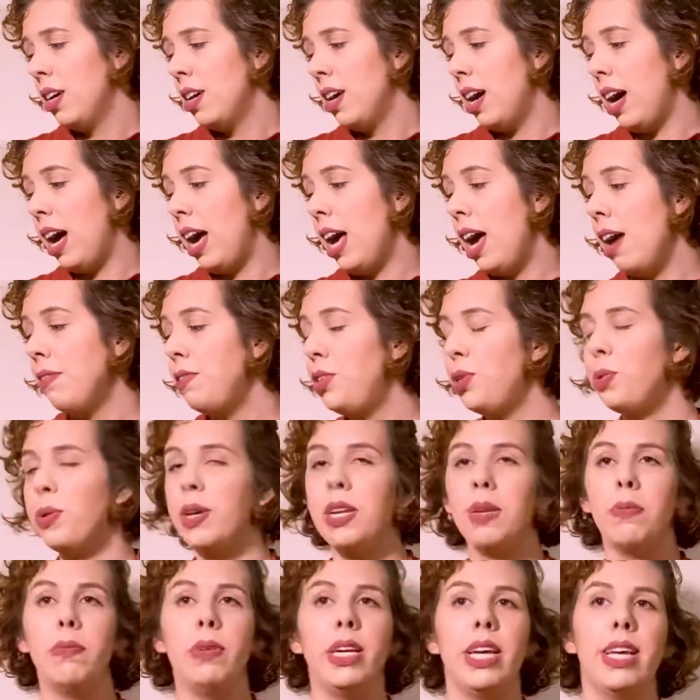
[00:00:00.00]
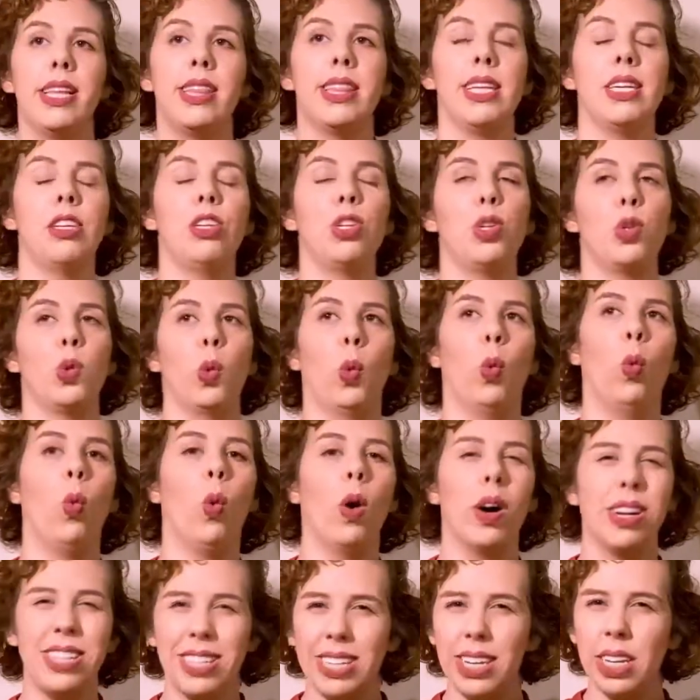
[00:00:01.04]
I have to admit, this
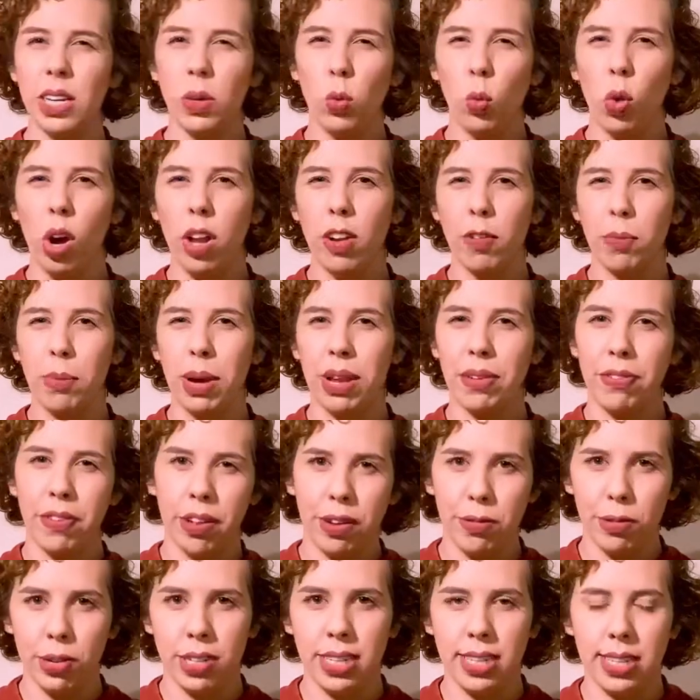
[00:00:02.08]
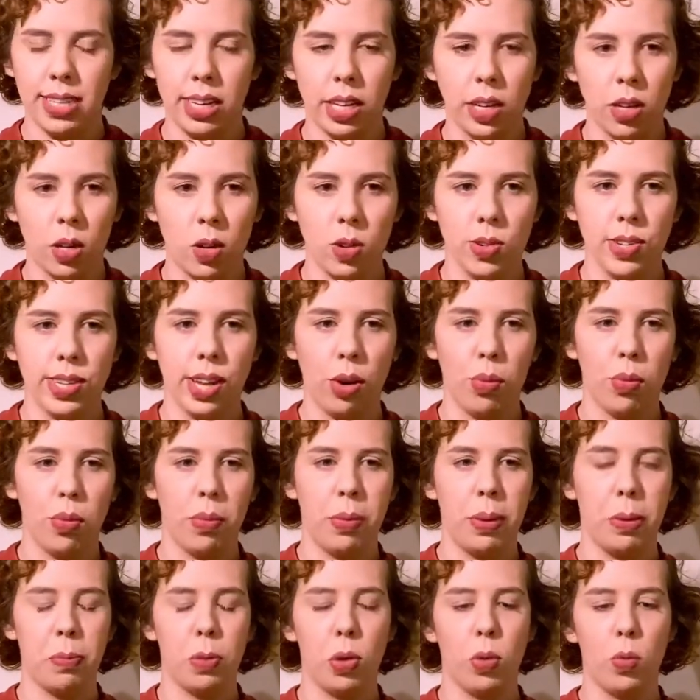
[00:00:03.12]
wasn't one of my favorite singles. I
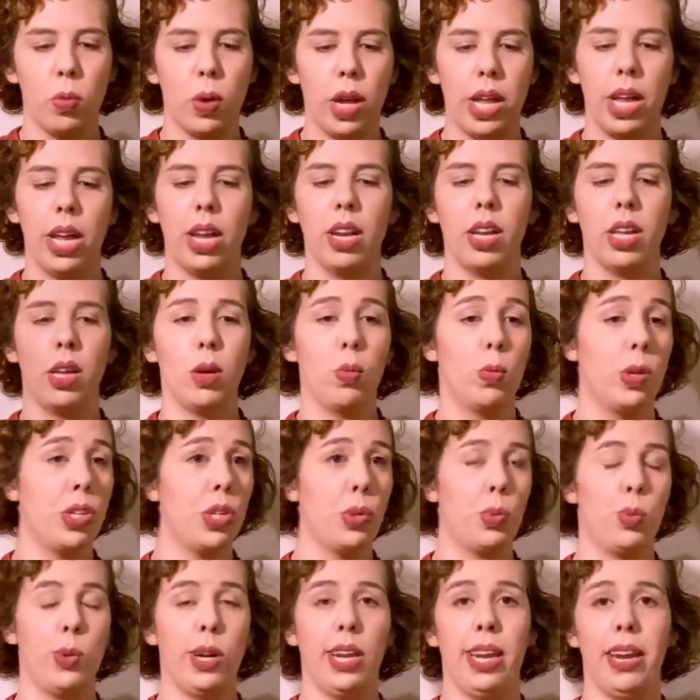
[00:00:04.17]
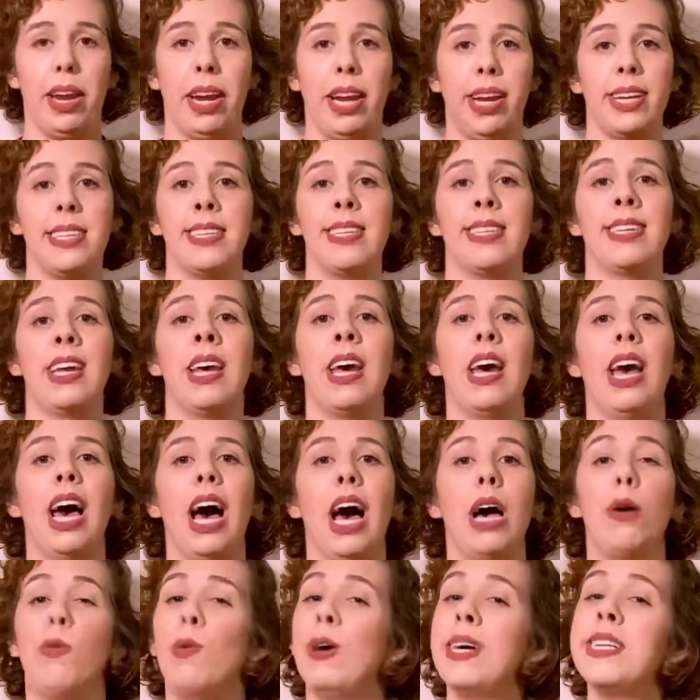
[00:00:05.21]
remember when it was released,
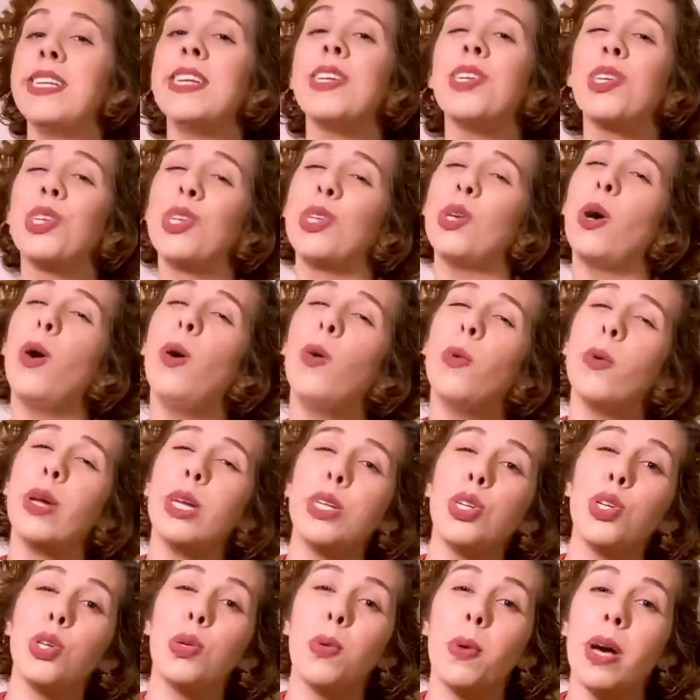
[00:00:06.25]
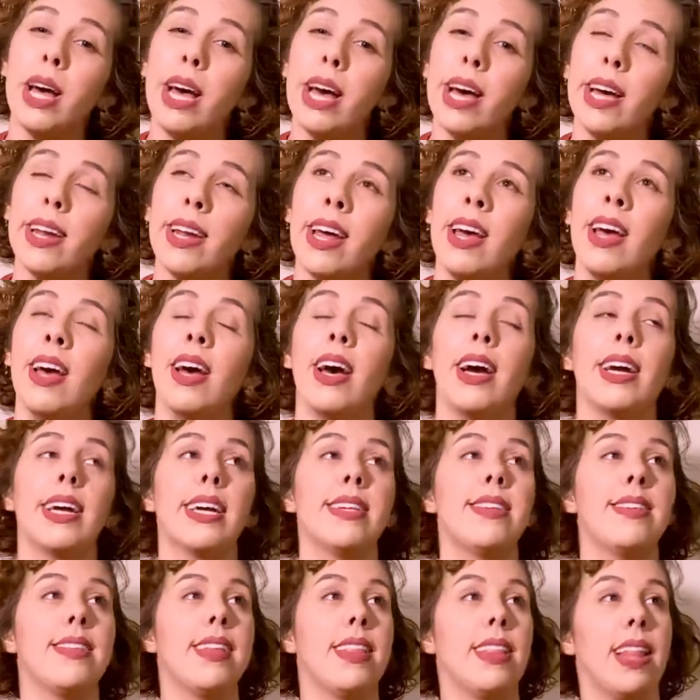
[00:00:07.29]
I wasn't so into it. I
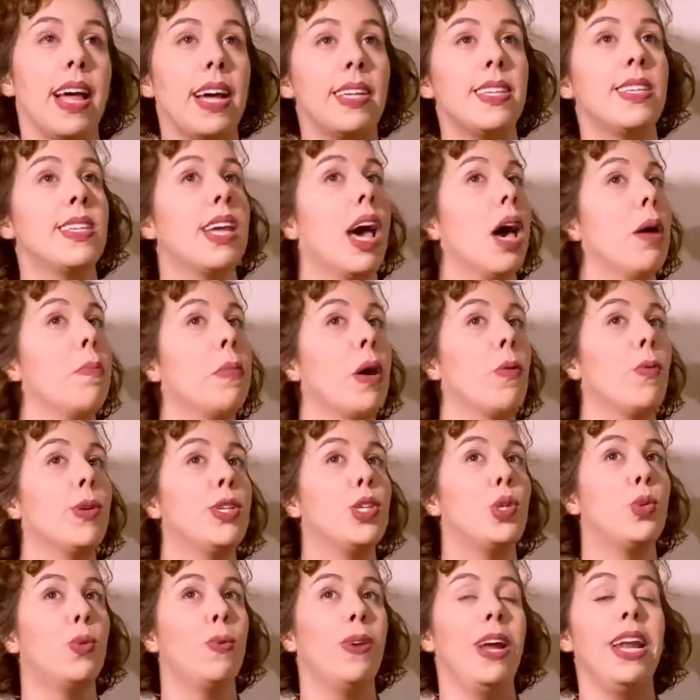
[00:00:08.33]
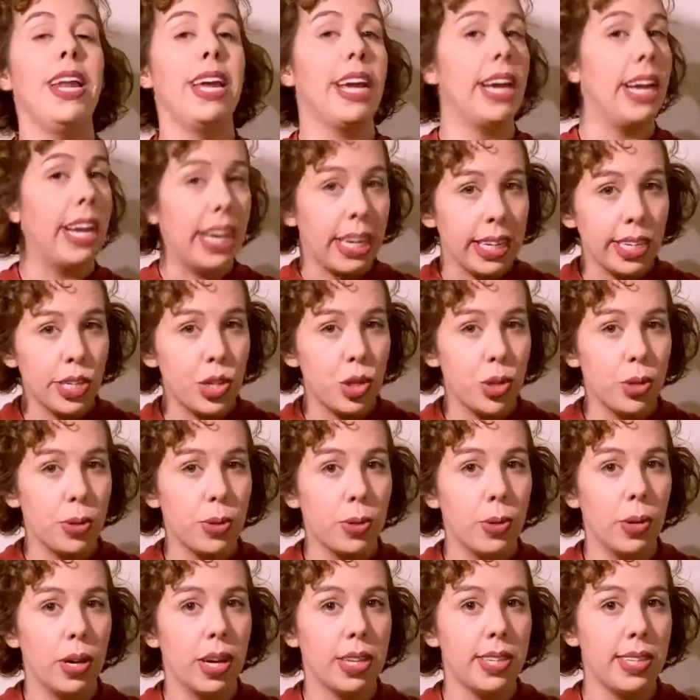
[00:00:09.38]
guess the last time I was really
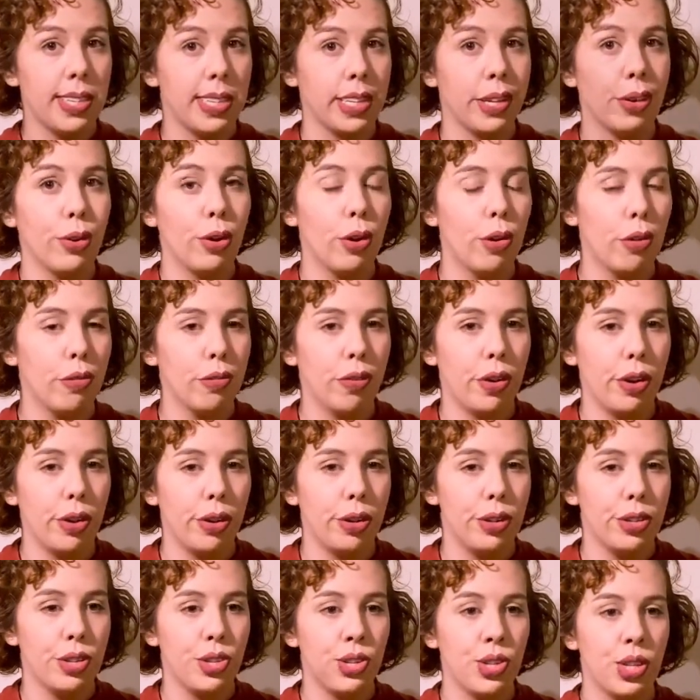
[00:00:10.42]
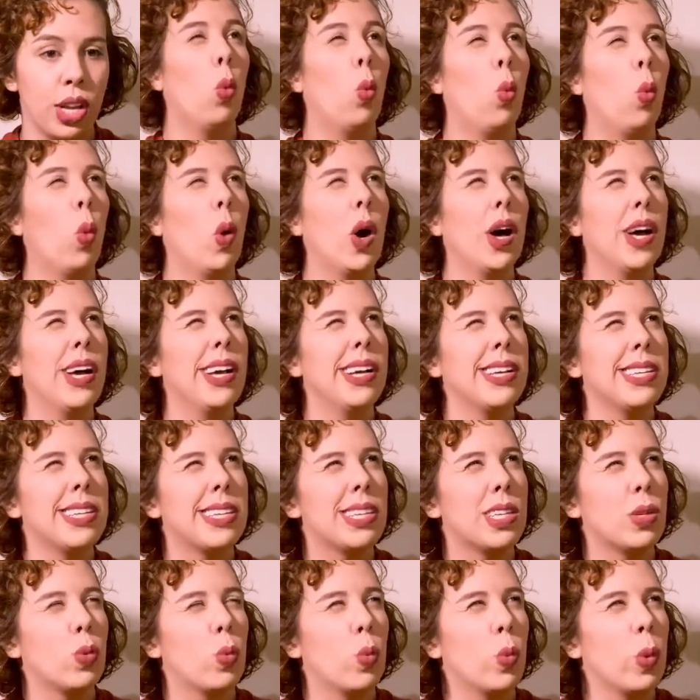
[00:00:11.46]
into a single of hers
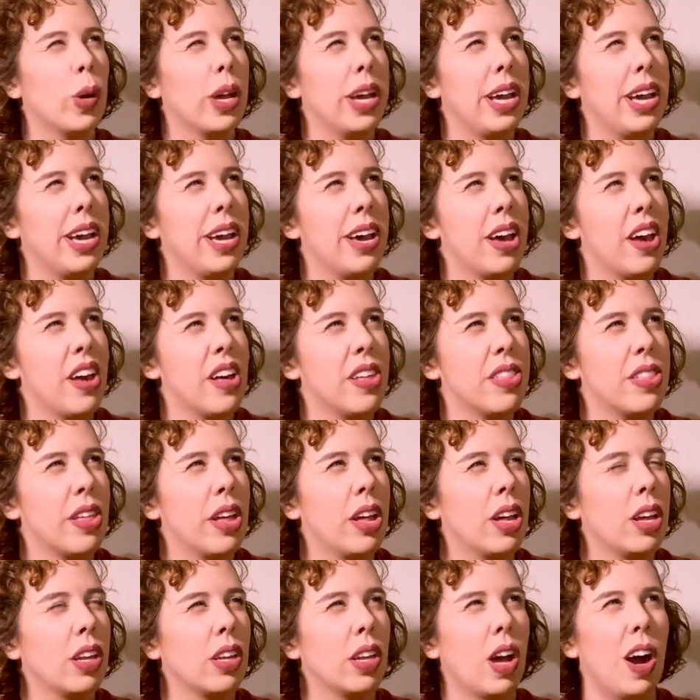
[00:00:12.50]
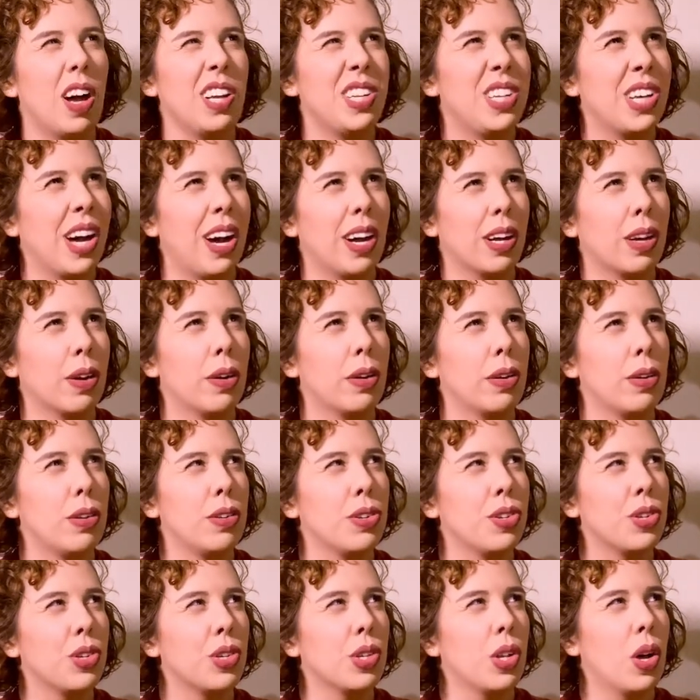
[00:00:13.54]
was with, not Dark
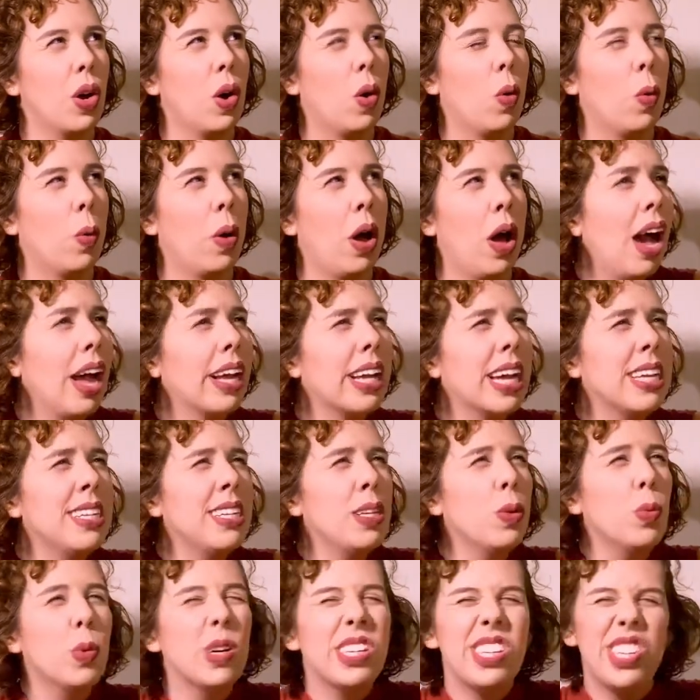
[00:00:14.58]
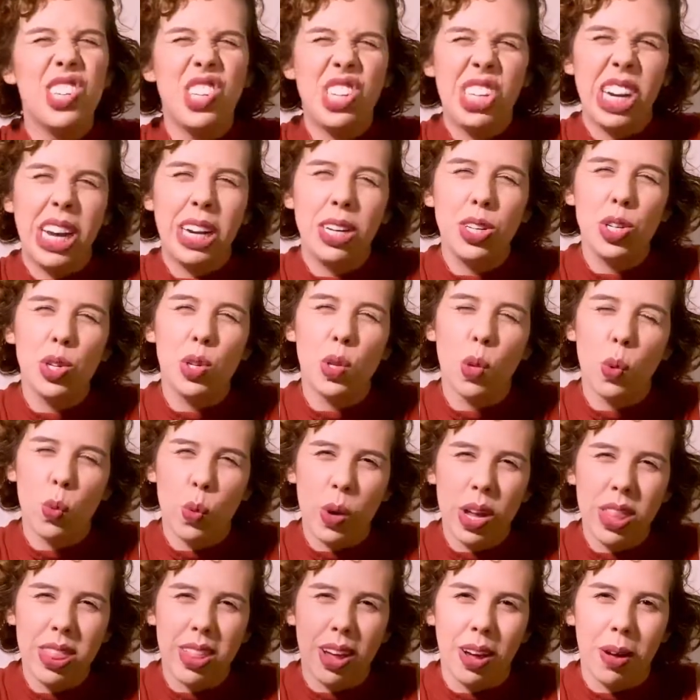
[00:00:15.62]
Horse, no. I guess it was Chained to the
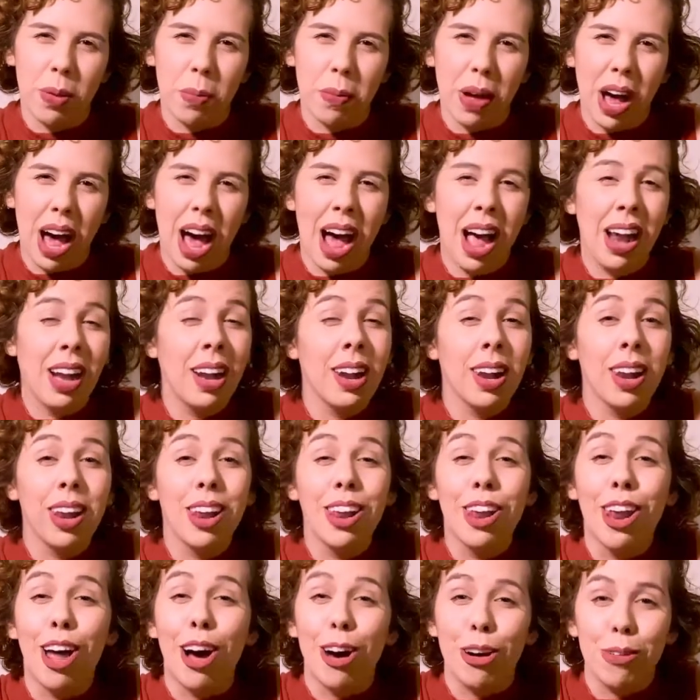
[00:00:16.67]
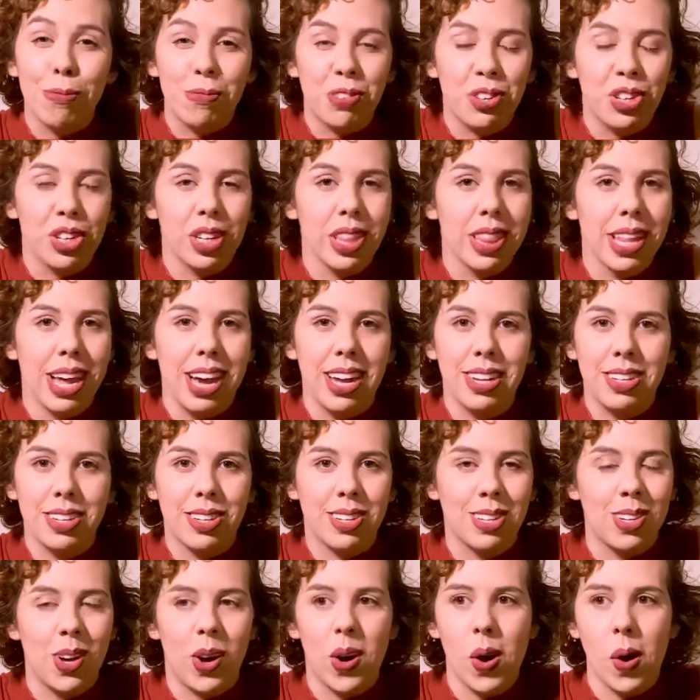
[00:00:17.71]
Rhythm. I loved that
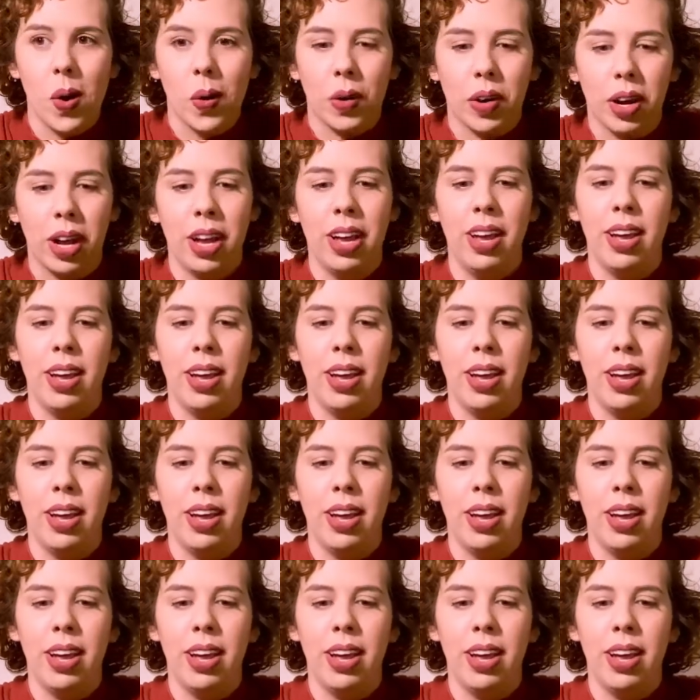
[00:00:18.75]
song.